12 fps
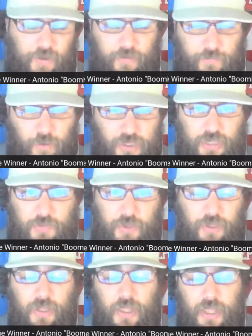unfortunately,
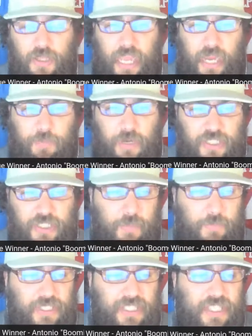with Dak
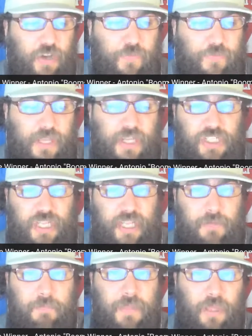Prescott, but still finished
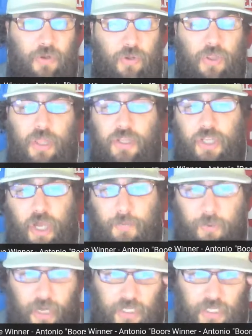in middle to upper